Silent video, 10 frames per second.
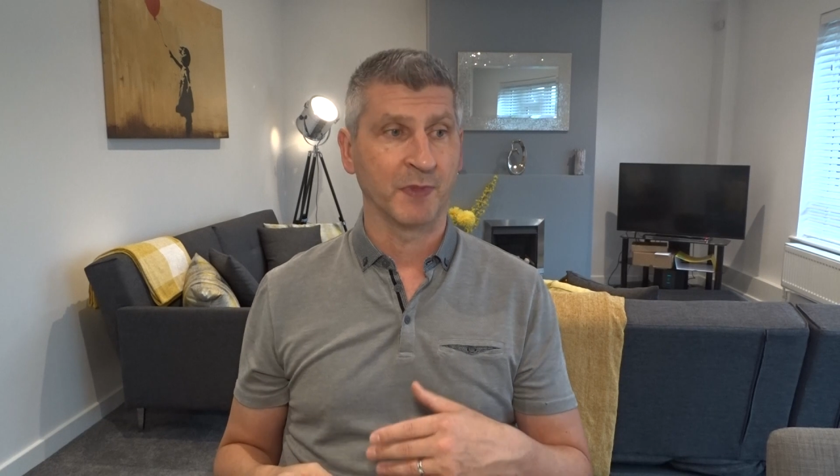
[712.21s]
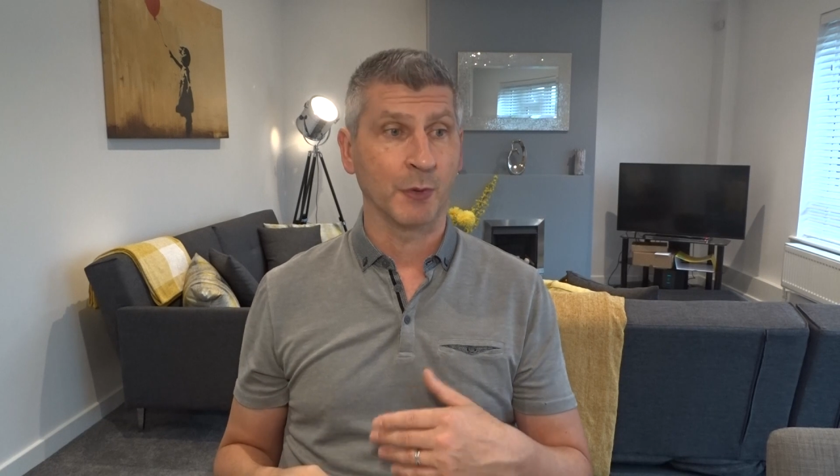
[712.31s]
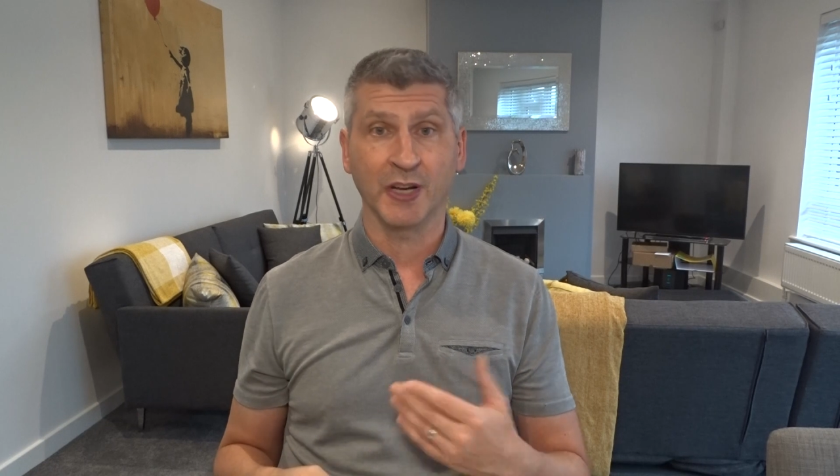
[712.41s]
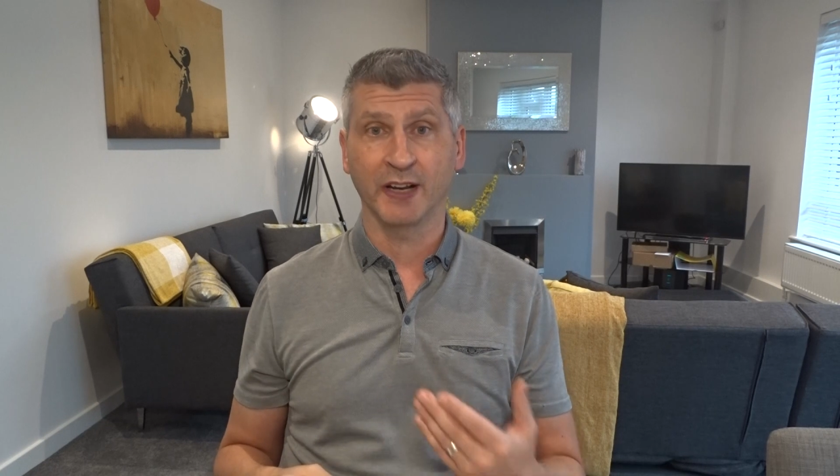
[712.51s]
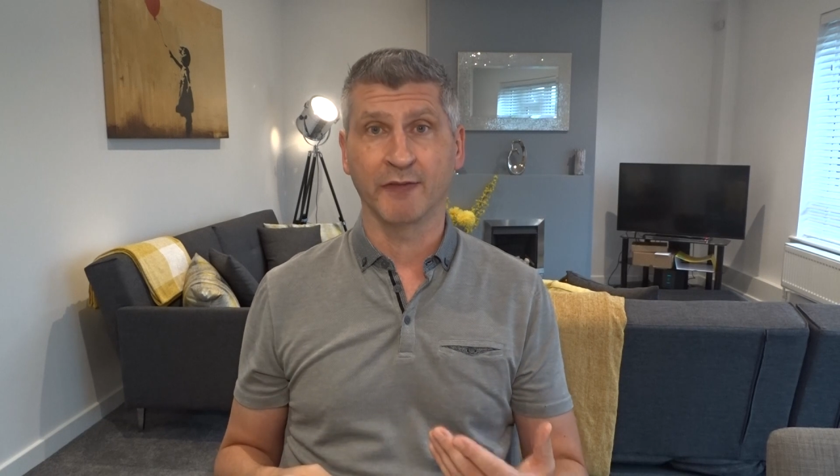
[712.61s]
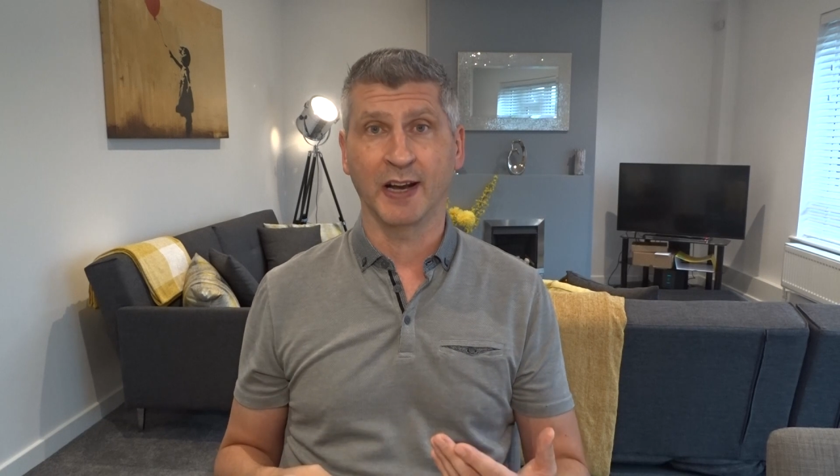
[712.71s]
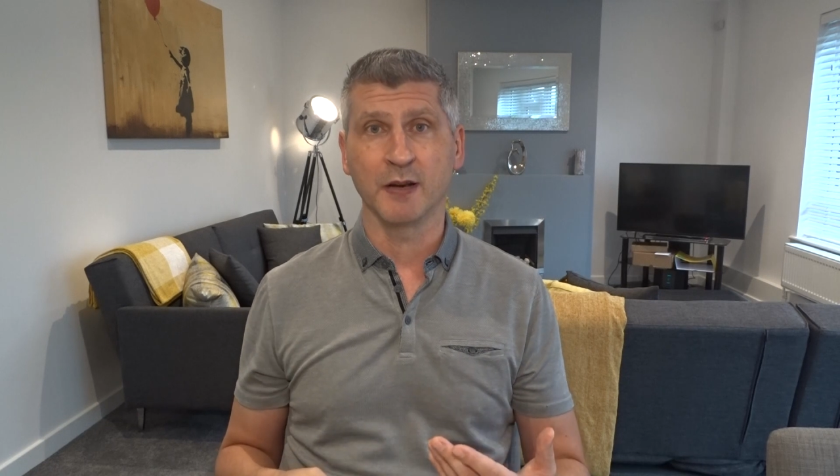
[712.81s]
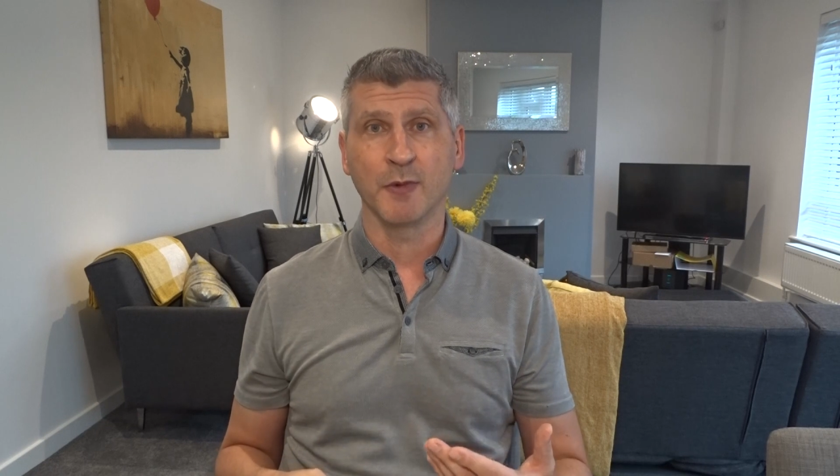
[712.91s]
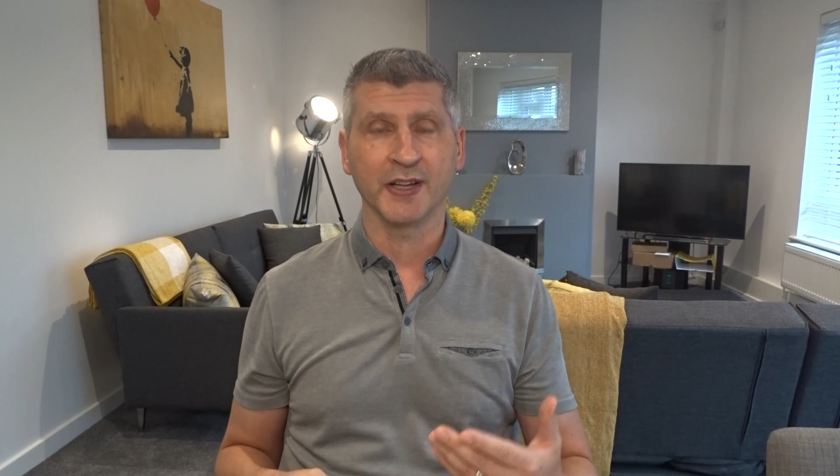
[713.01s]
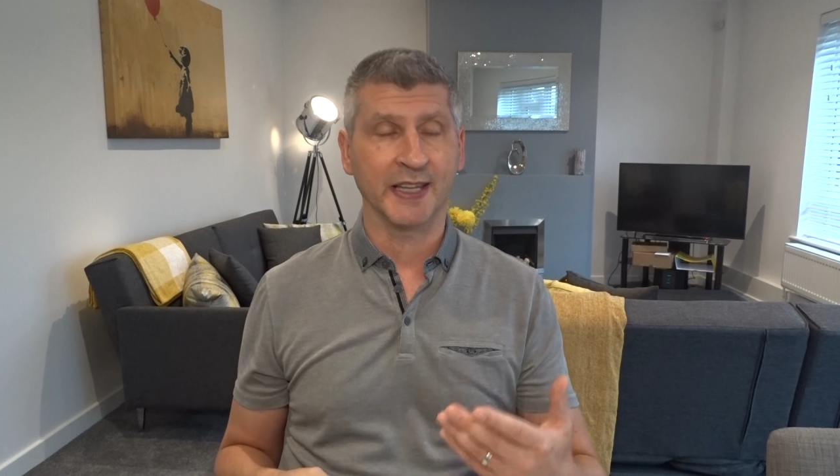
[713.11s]
We can add value
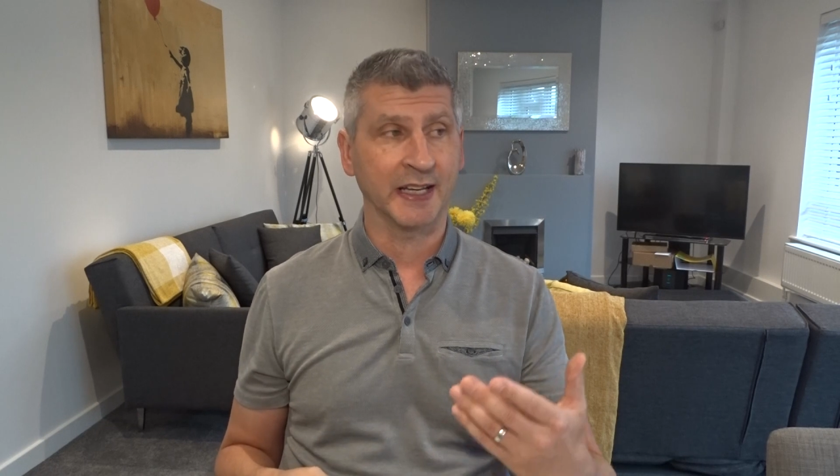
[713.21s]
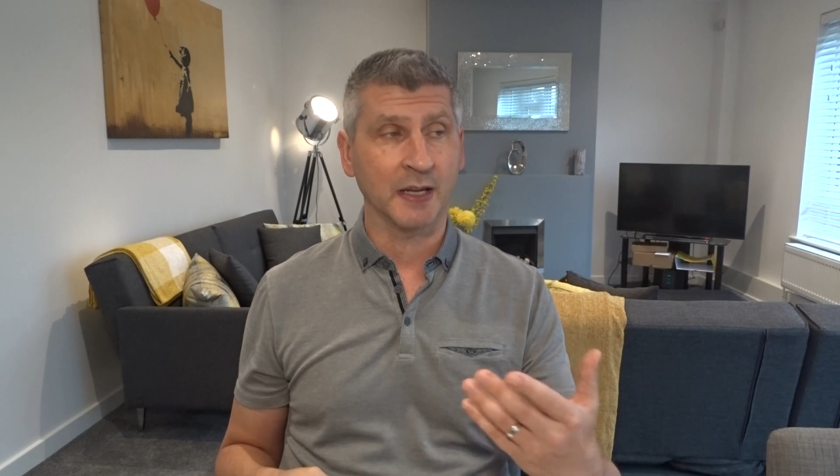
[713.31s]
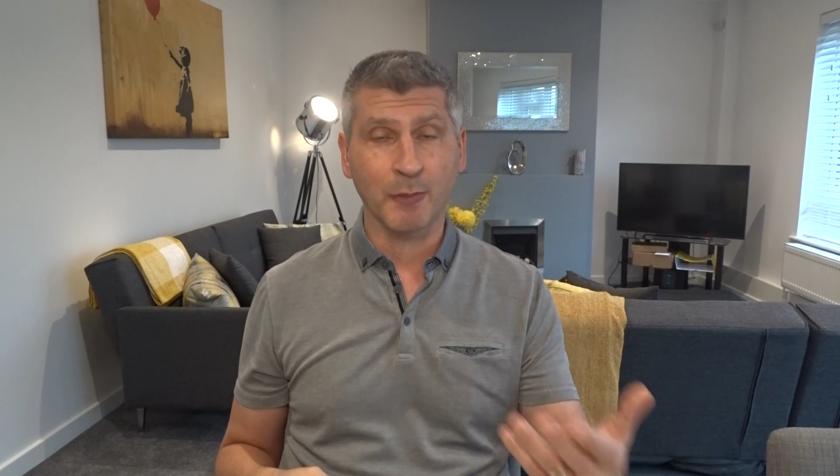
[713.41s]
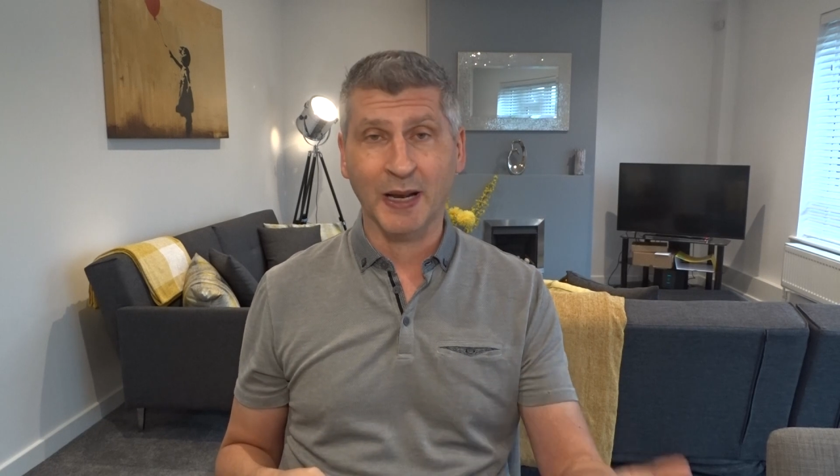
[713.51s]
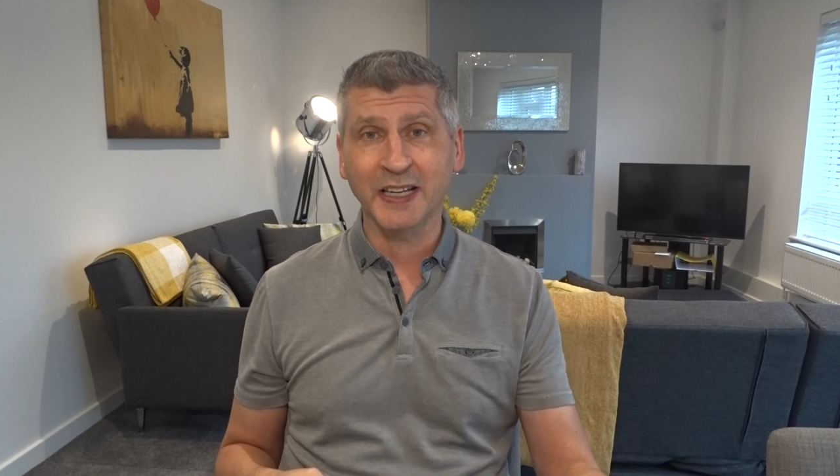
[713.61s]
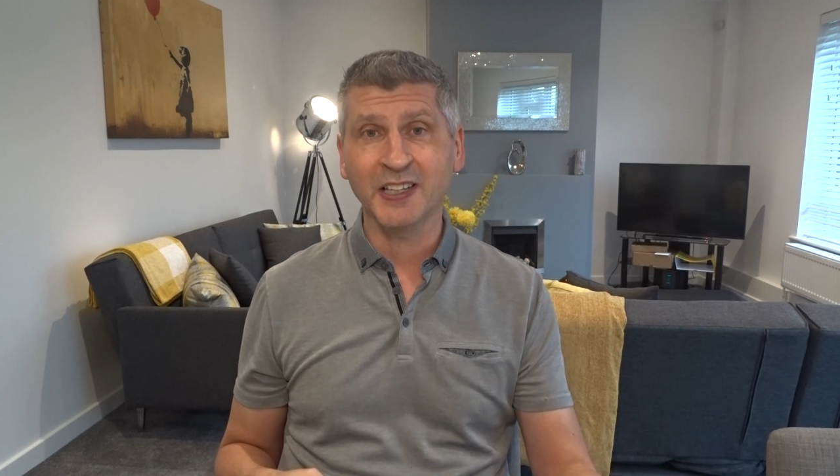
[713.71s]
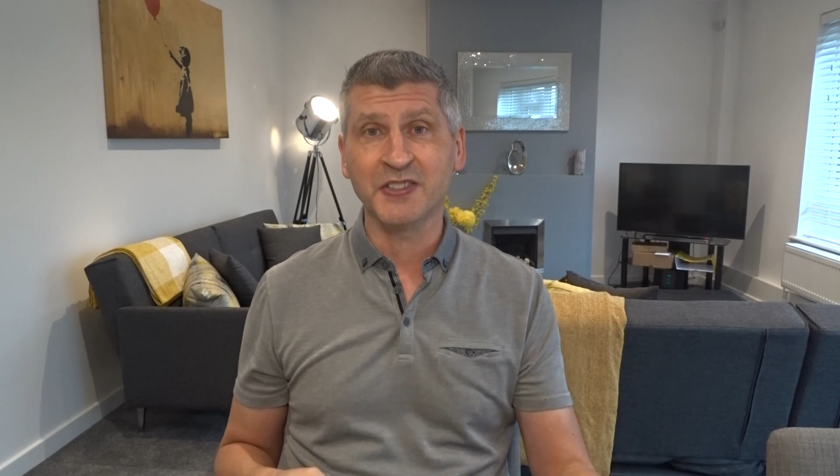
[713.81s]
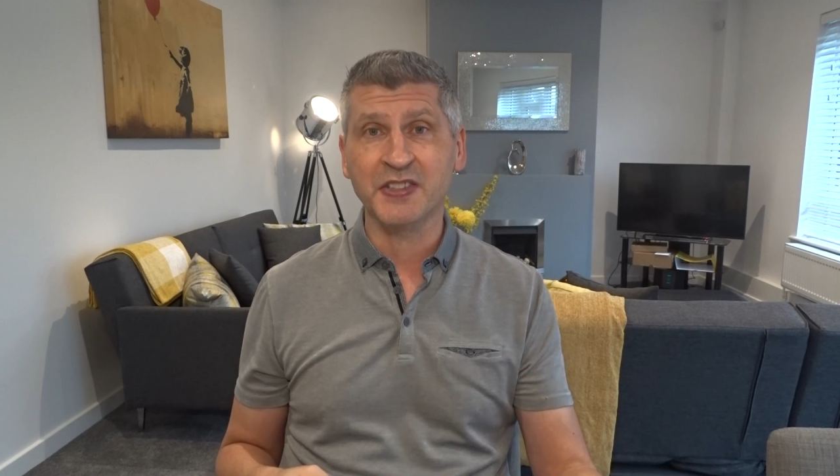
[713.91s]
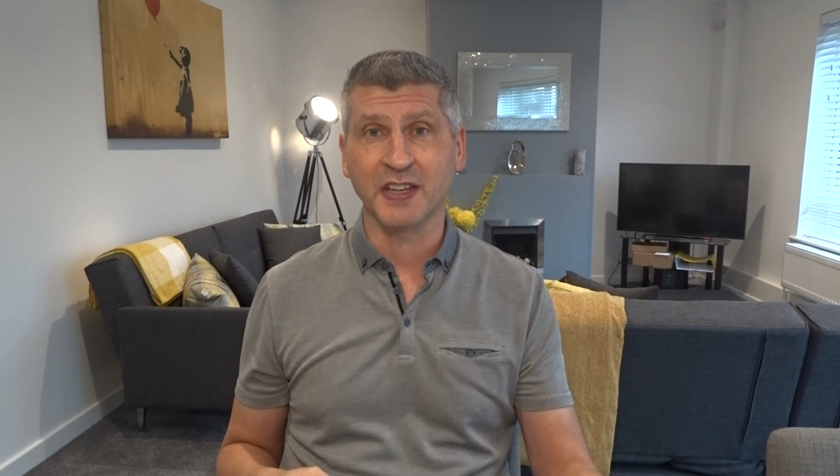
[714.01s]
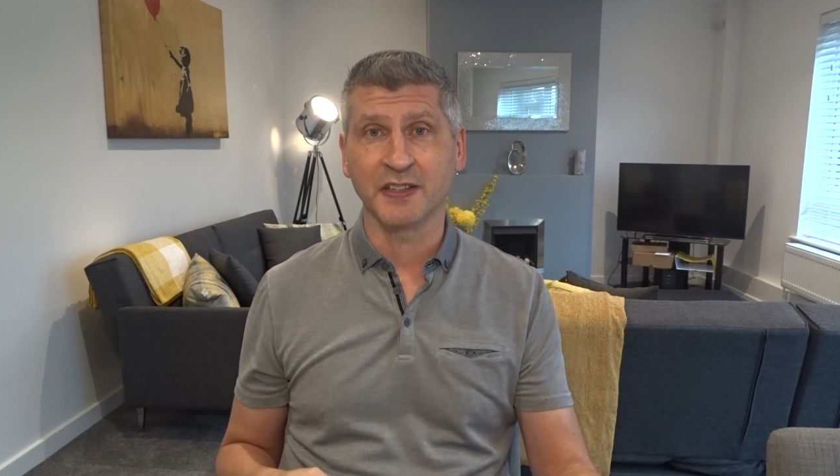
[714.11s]
by getting a planning
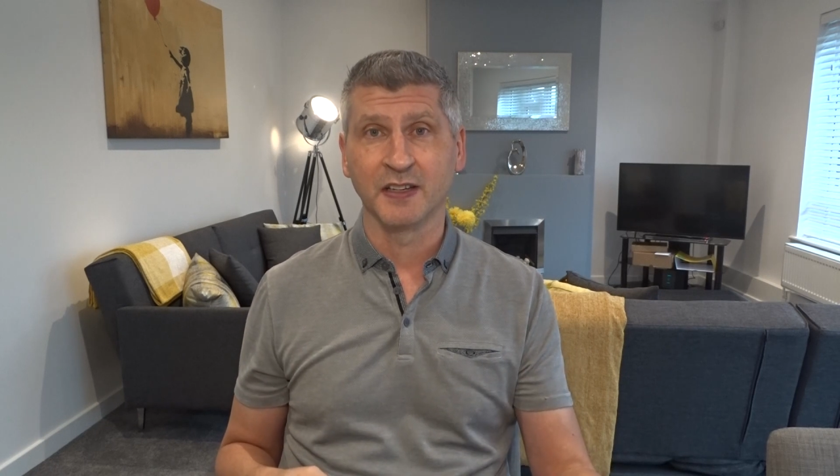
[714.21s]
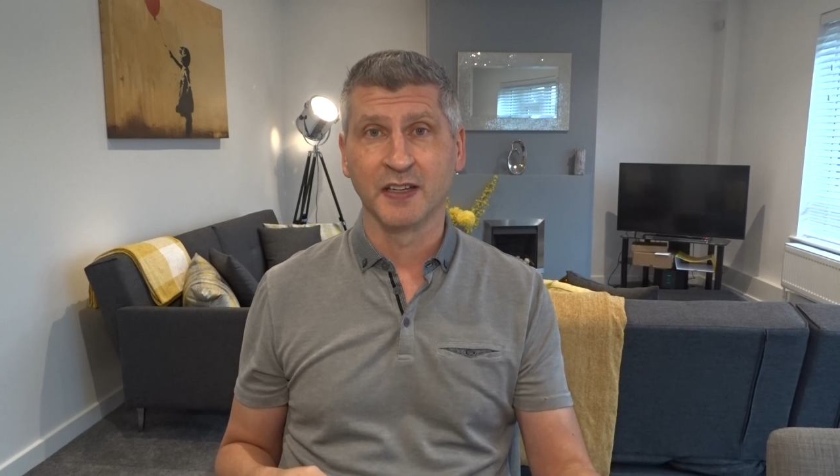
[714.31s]
consent.